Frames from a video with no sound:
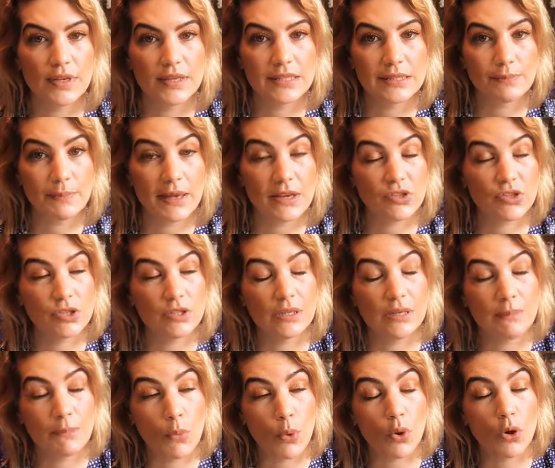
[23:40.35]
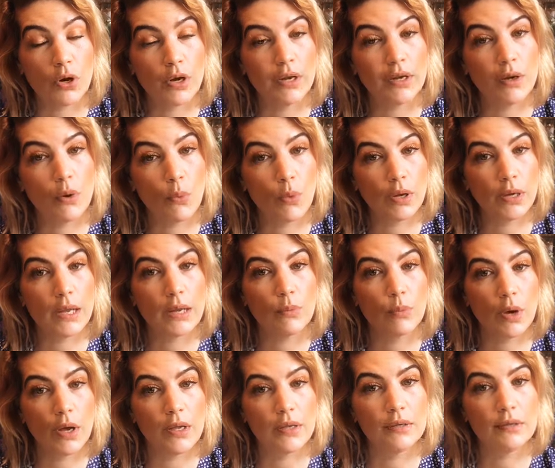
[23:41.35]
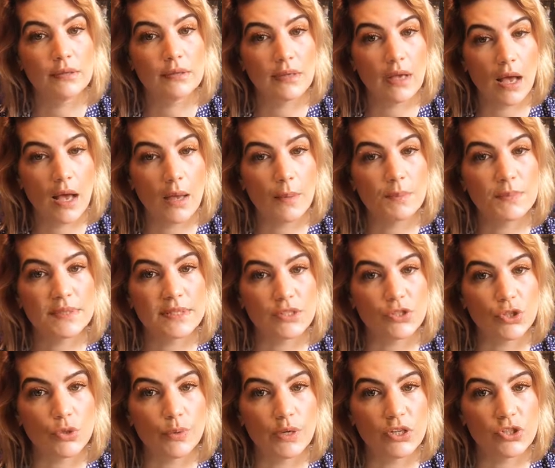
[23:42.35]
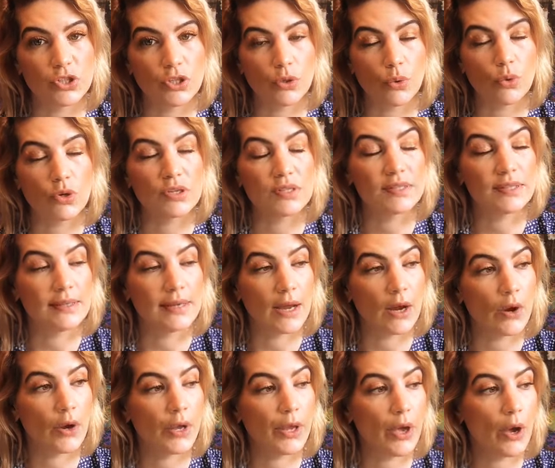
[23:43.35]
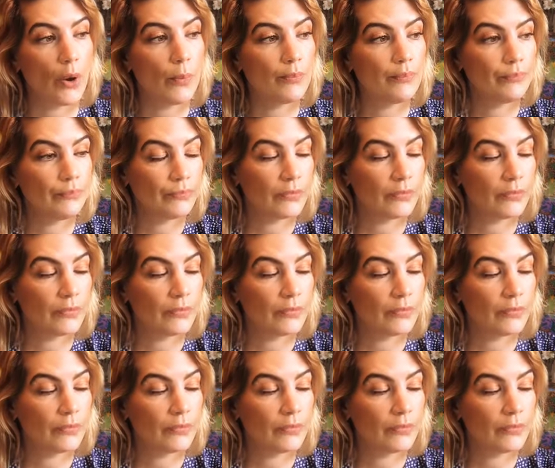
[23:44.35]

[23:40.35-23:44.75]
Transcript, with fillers: especially more in a one on one um, situation or scenario.